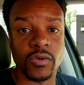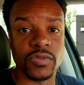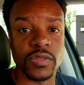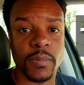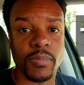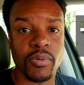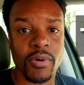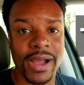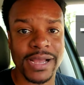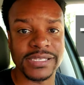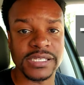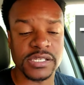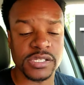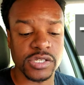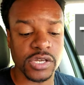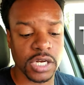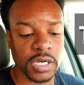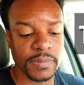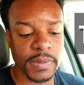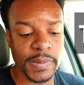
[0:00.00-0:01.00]
The price
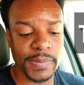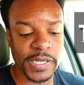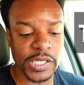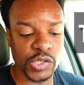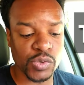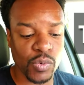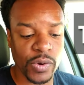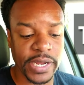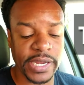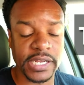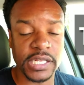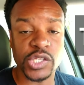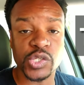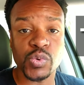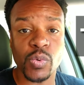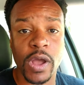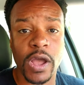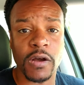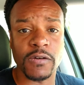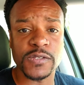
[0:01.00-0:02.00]
is gonna be between
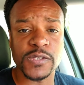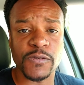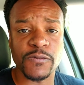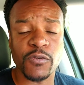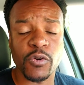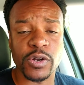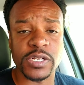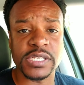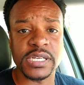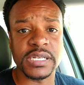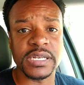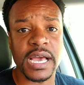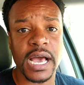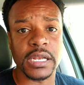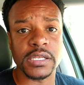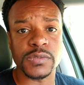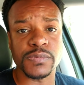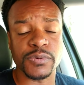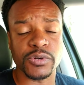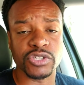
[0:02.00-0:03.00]
$12 to
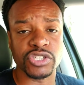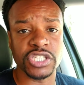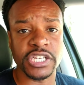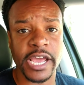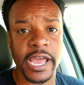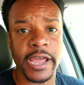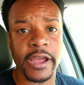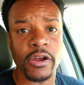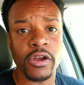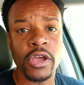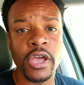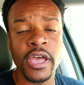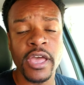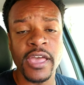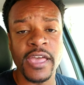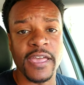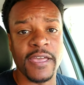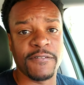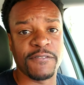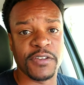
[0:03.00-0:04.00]
$14 per share.
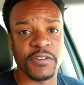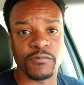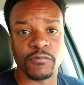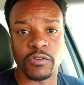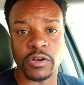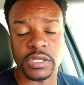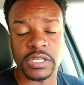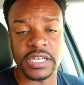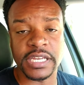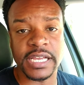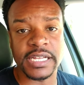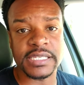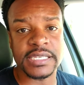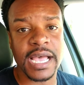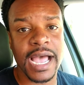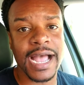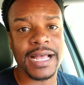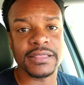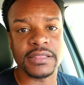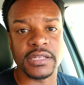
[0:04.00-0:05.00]
If it really
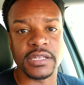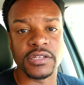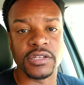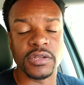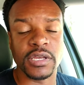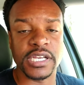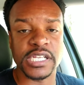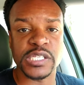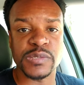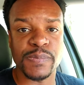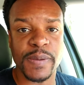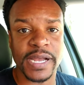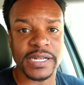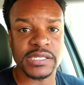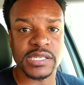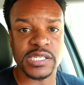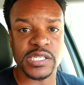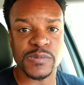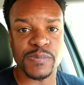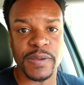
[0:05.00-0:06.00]
gets hot, then
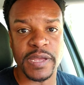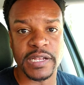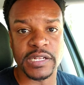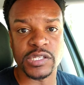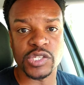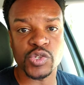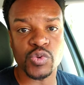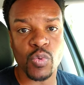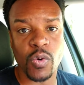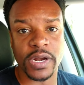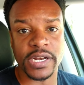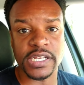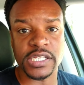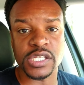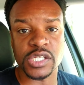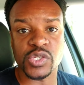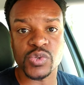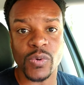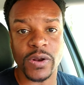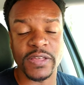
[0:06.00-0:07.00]
expect to spend
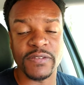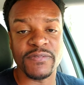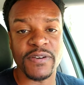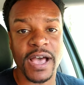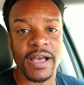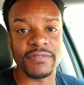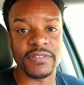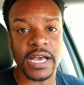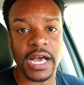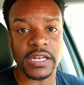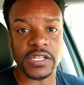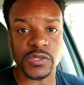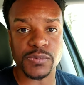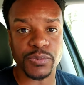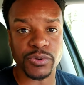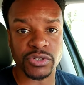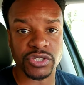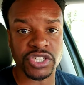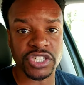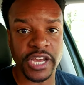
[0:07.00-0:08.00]
$20 to
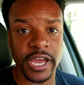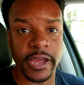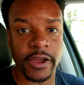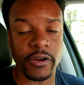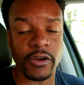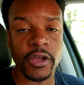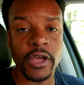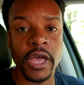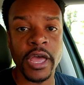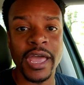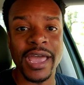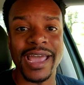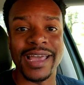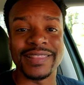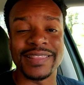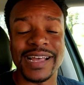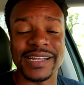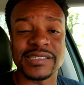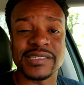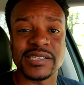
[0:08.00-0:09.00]
$25 per share.
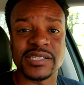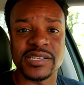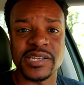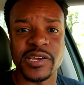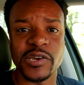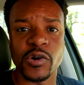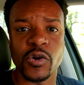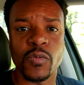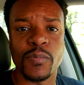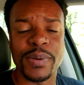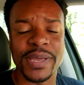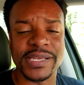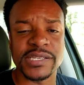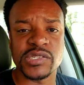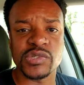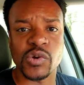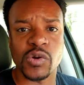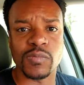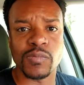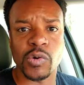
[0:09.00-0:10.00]
And that's still,
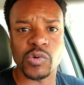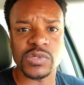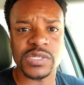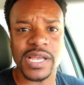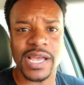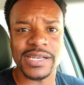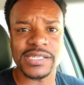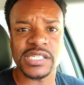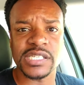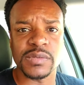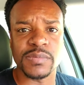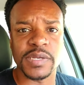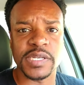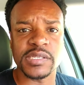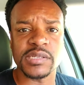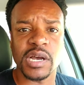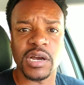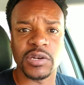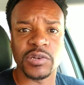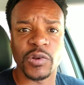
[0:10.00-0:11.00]
based on most
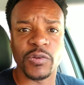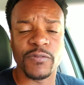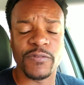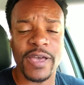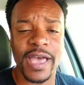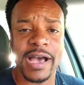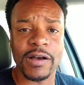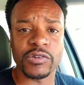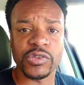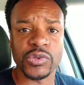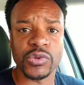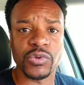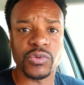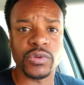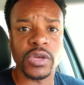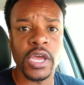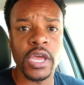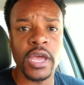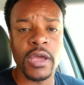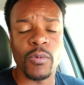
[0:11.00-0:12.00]
estimates,
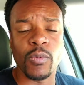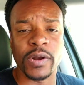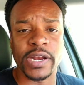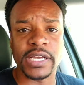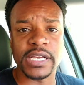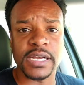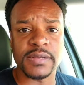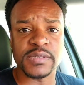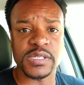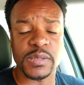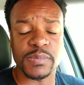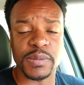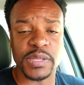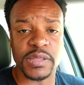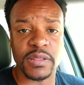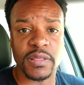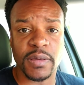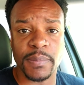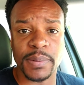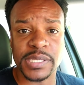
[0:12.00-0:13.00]
undervalued when it comes to
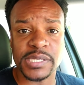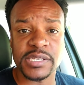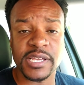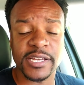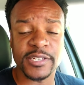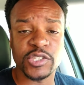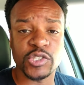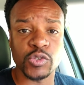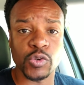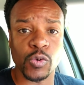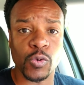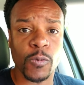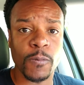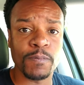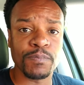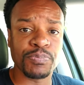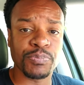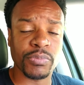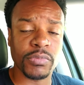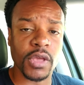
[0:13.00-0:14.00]
the
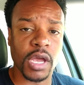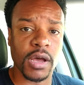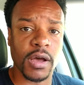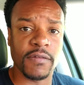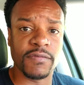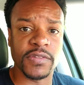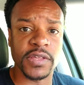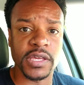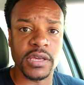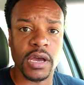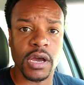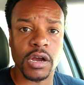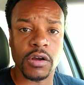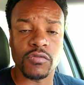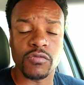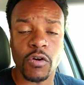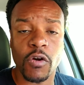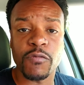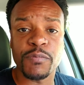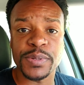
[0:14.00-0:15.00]
potential of the
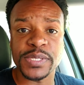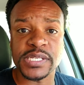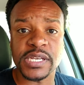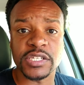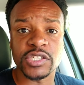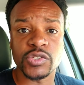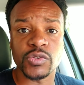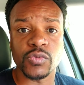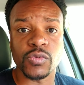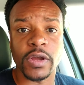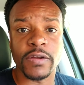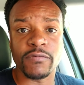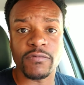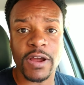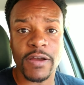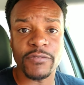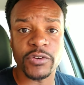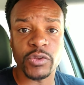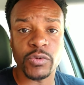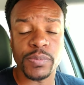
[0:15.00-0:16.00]
growth potential and
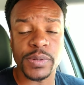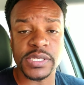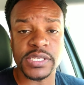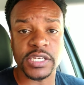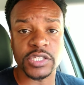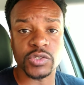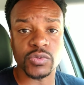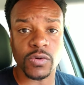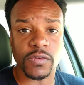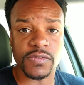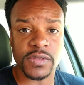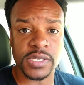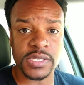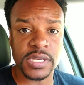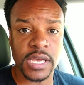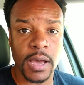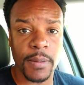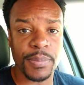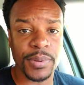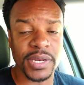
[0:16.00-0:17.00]
revenue potential of
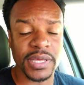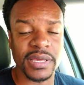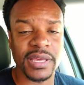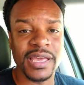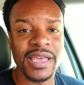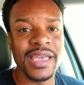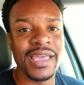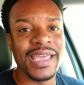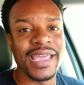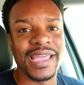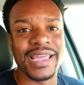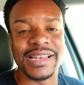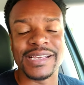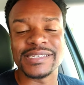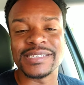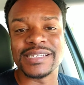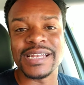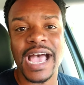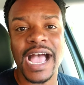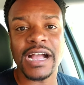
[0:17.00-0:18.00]
this company. It
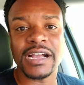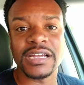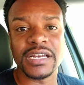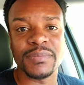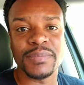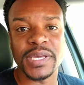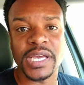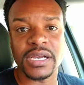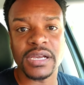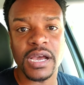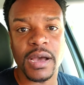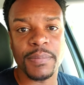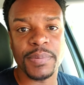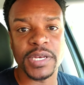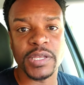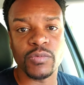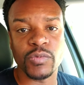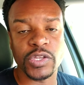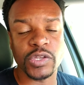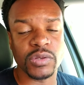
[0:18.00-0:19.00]
is not gonna be a
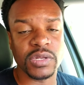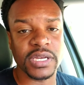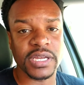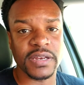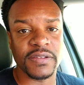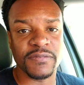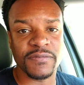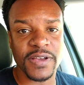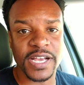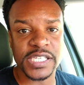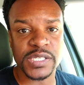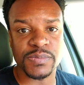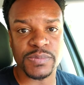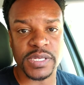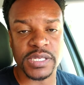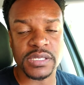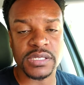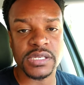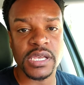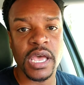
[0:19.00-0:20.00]
company, when you look at
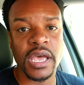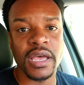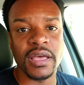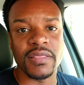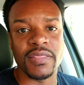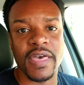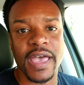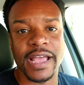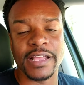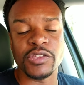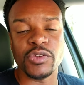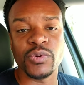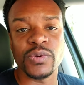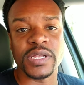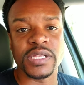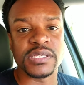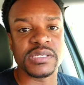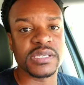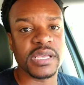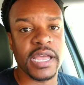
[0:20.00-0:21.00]
investments, that you
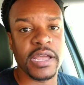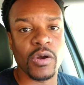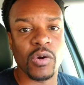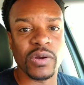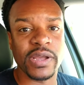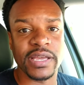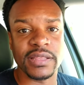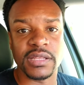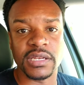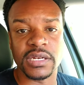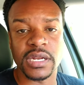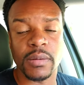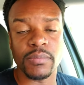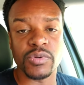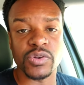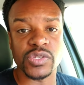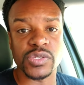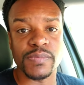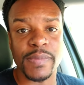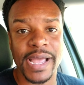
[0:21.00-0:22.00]
can say, okay, the
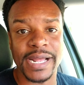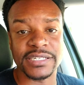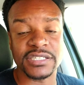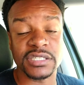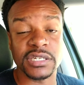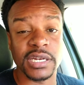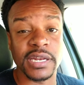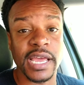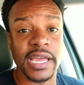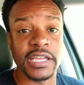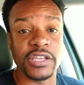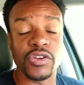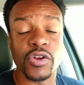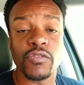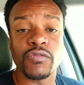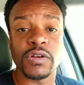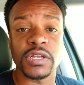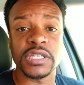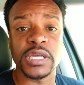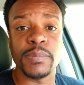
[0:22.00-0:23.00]
numbers match today.
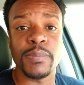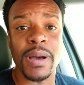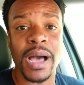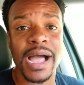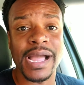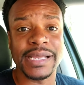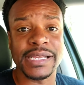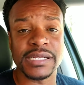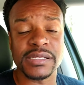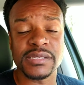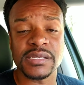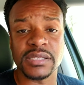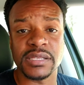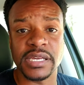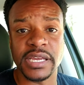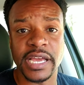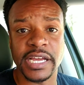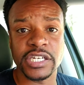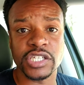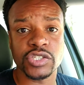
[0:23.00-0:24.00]
You're really buying into
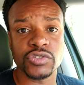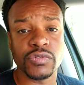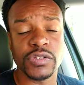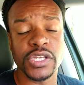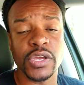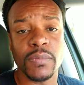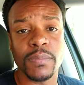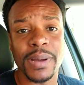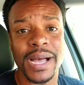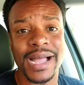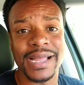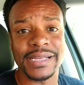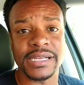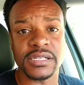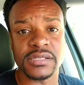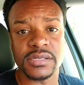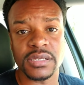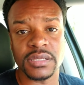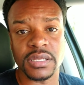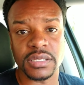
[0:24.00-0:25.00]
the industry. You're
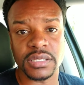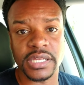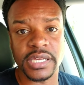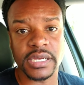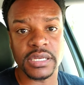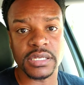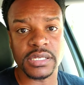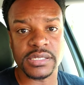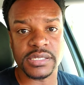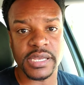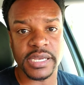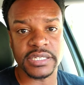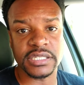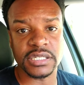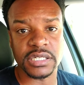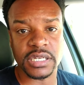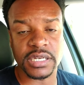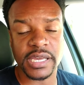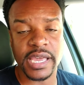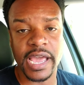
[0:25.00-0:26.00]
buying into the
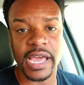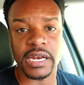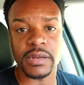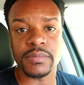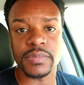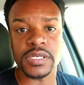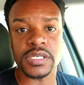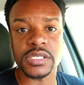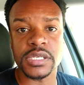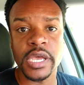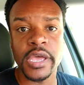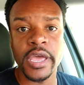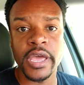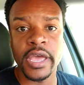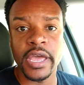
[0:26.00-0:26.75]
legalization of cannabis